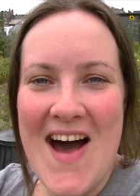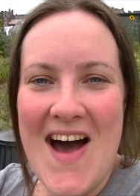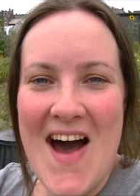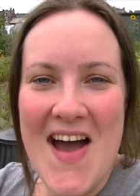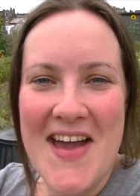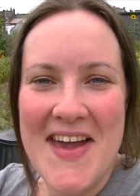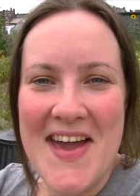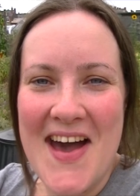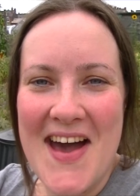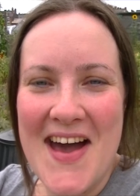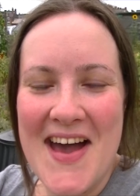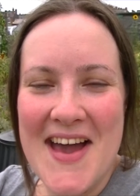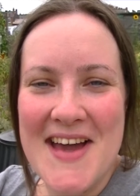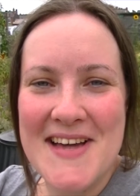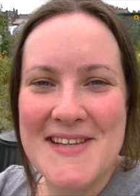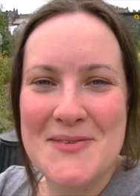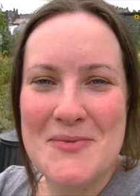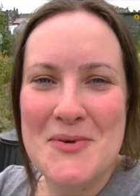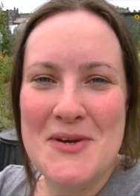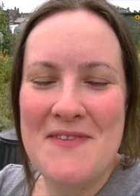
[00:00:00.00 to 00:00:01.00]
Hi
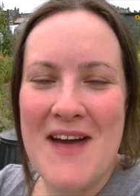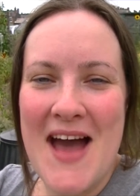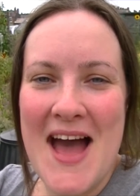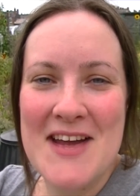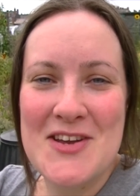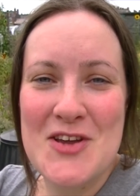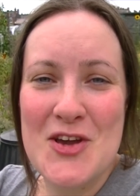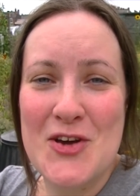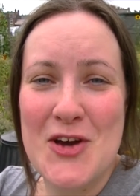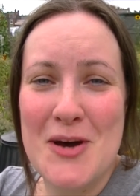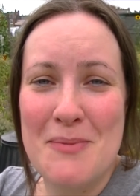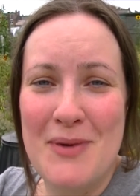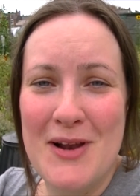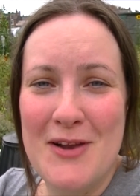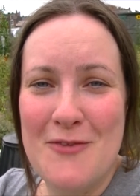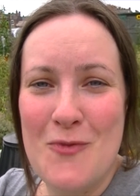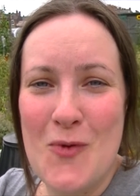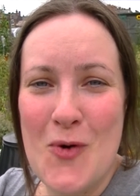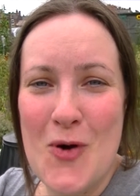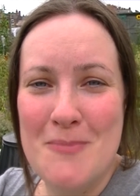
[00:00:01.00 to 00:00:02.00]
guys, we've had a
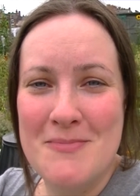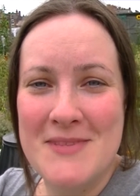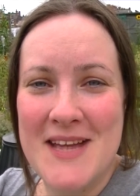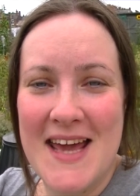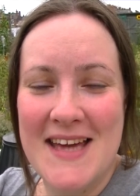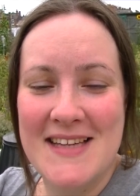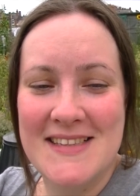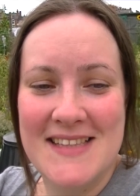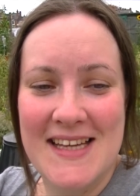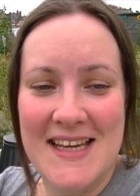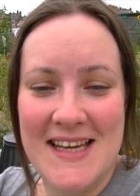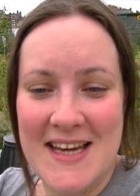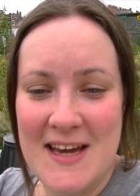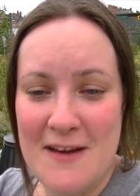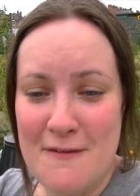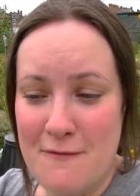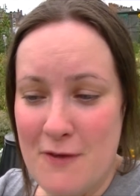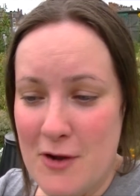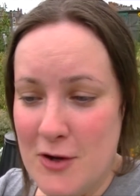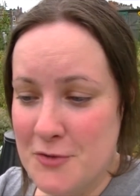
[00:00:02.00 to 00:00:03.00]
couple of warm days
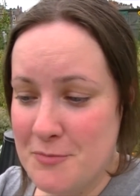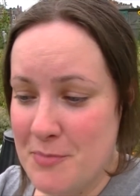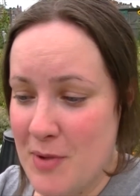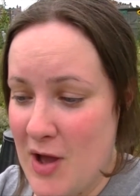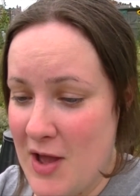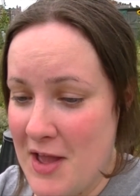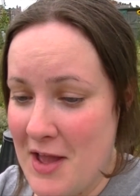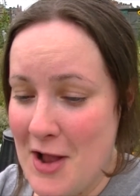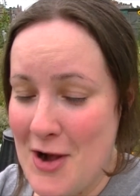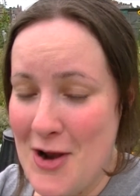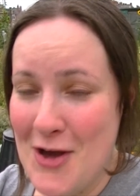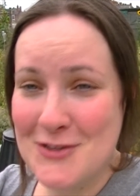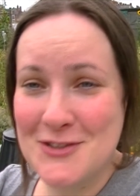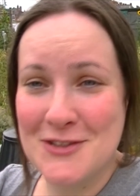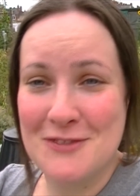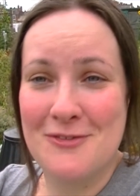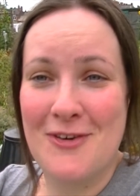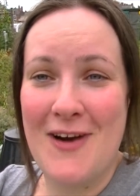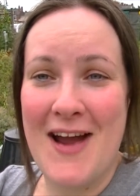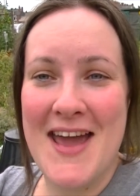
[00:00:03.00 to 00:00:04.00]
here followed by a
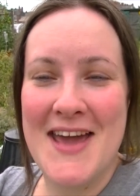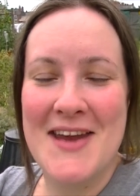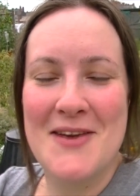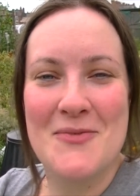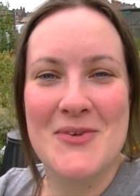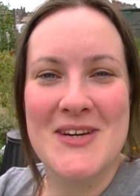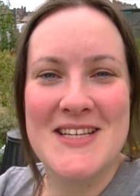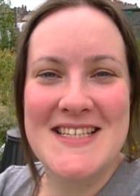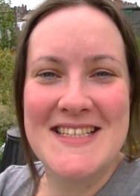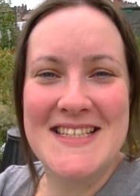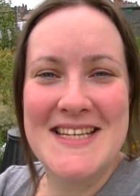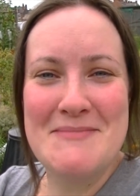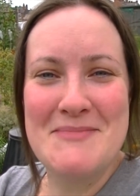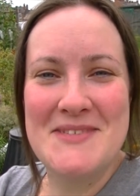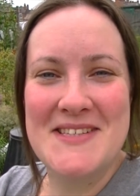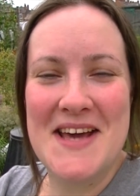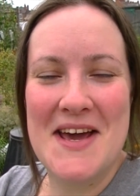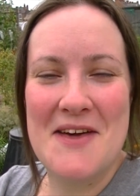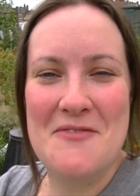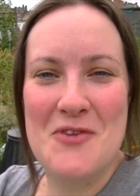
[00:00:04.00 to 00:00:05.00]
lot of rain, which
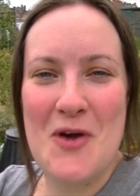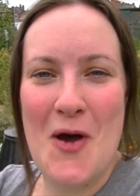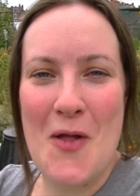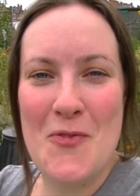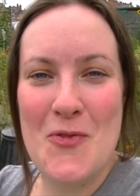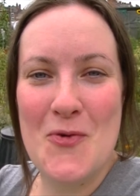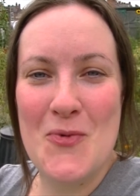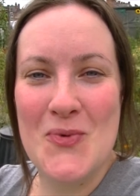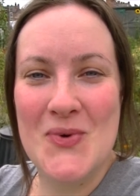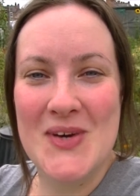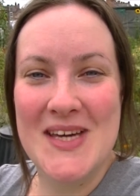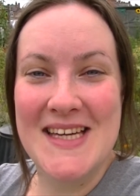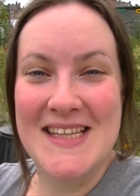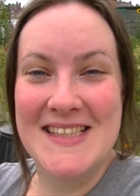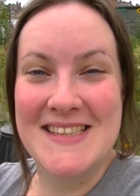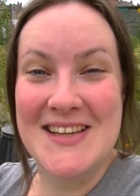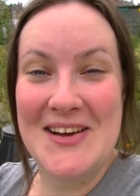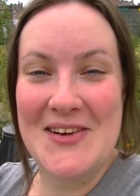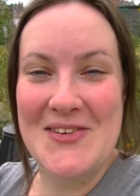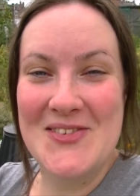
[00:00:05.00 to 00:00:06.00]
seems to have got the
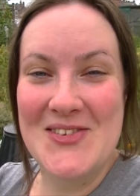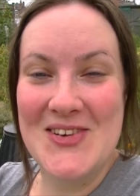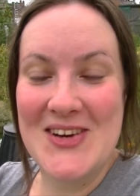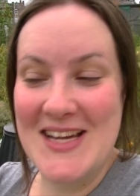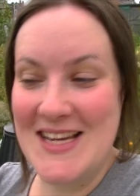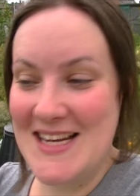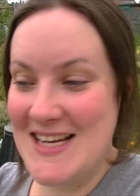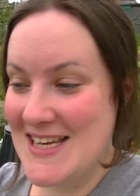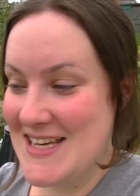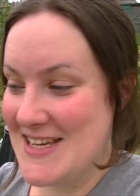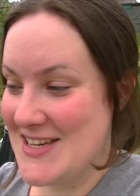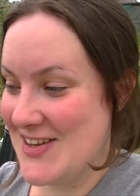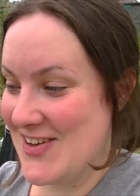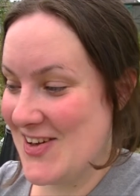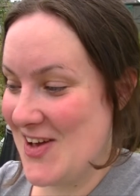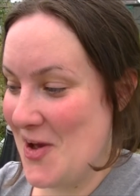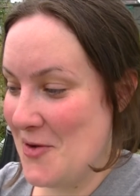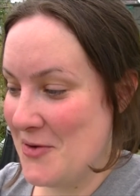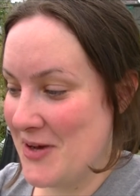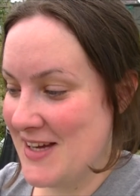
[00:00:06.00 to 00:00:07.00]
weeds really
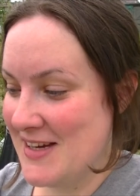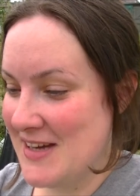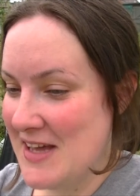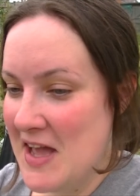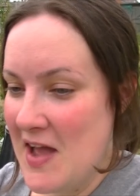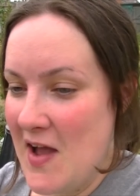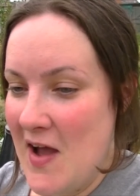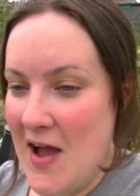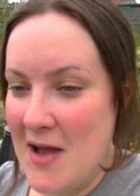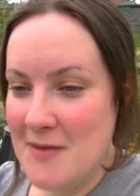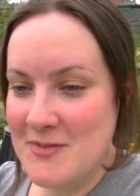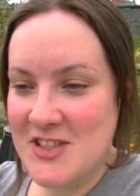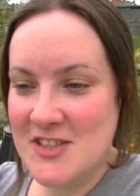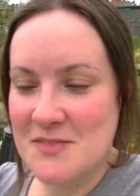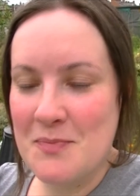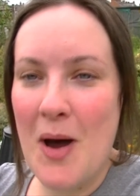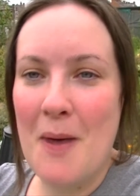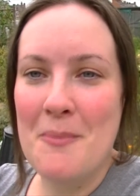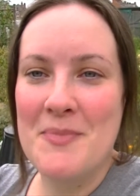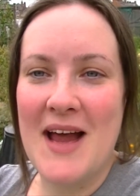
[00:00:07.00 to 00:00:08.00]
going. I'm
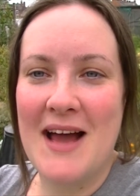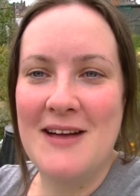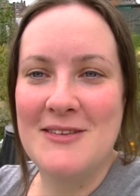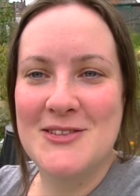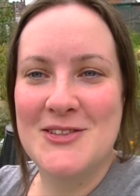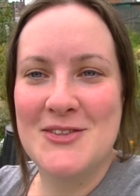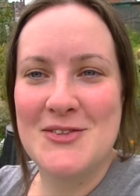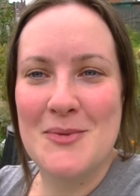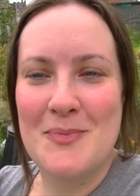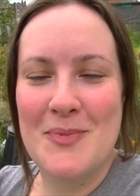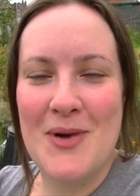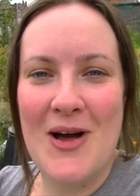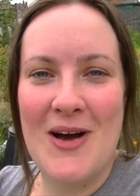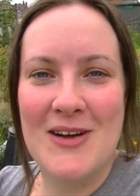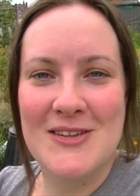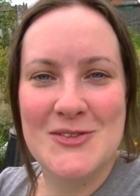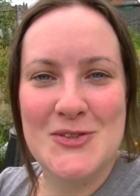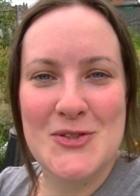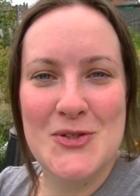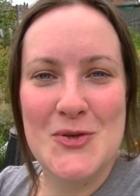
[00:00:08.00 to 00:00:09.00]
just popped down to the
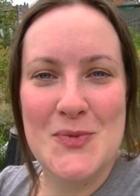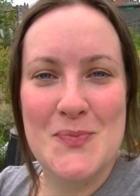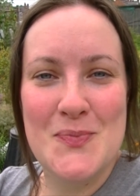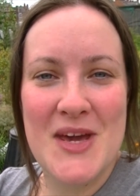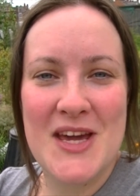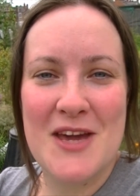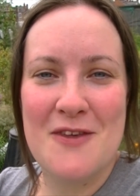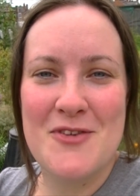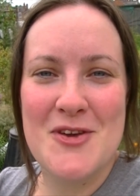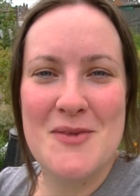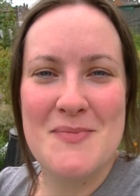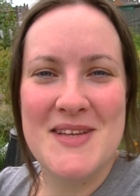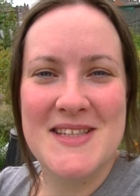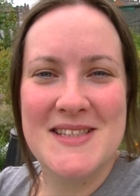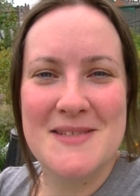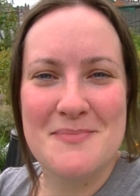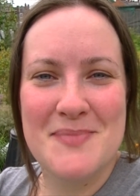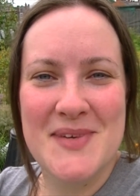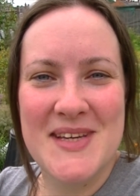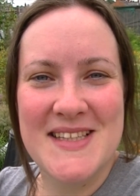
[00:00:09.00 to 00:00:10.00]
plot to pick a few
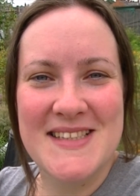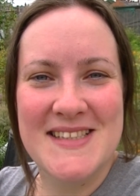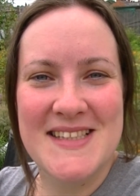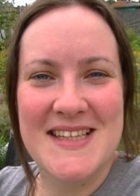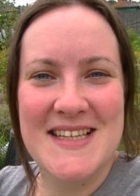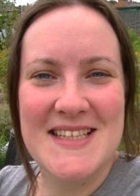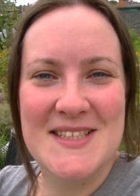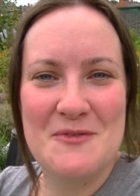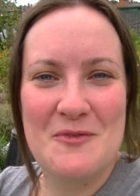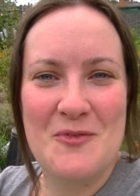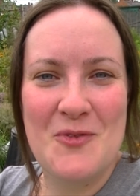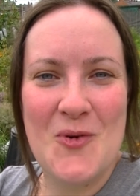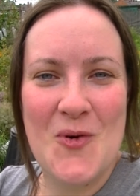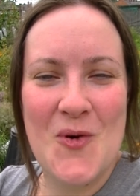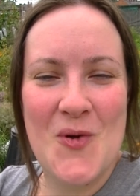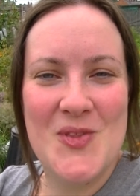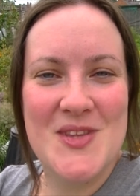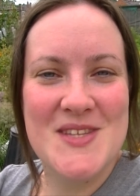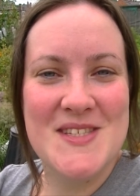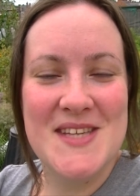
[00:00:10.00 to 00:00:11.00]
bits and pieces
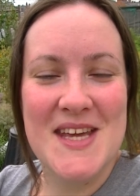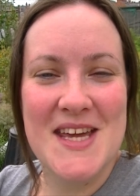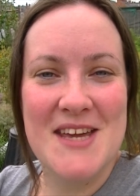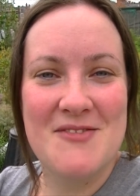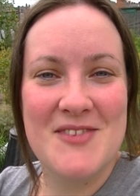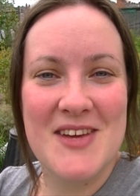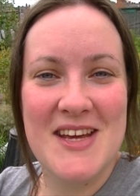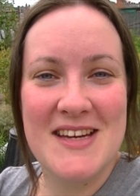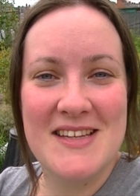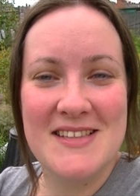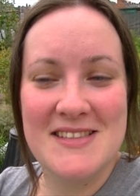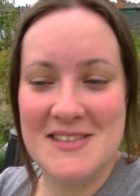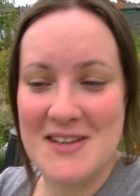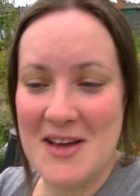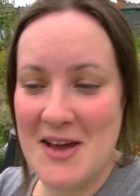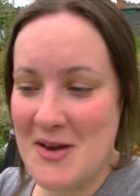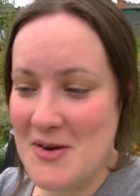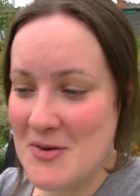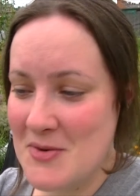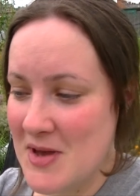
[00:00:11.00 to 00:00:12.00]
for this evening,
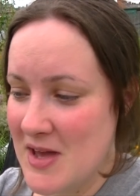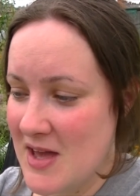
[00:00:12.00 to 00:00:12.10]
so